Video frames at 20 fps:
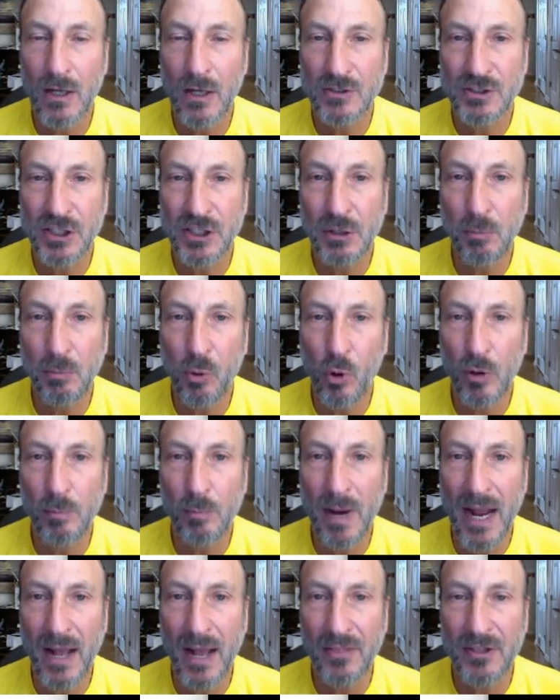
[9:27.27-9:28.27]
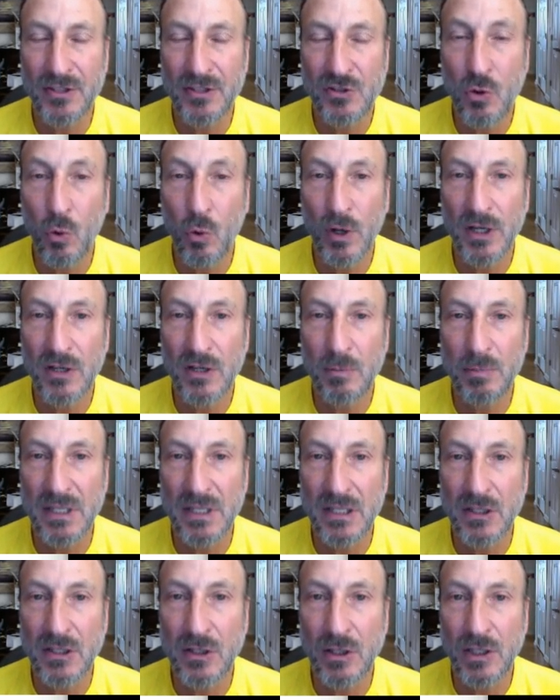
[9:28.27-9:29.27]
Singapore math is going to
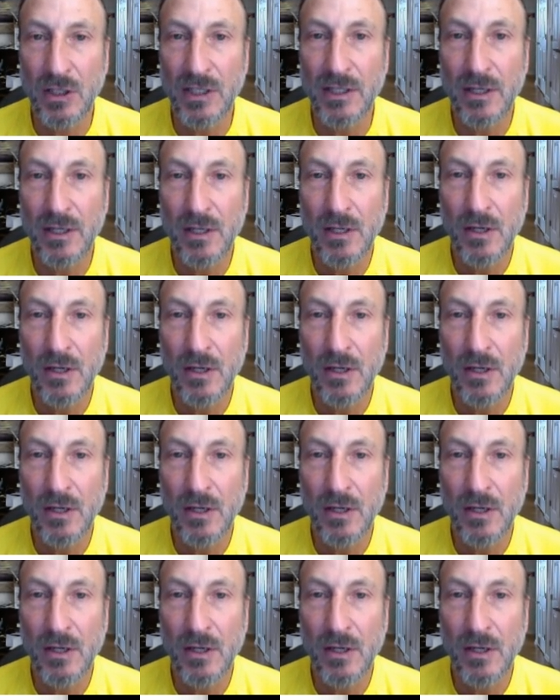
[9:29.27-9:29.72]
be good,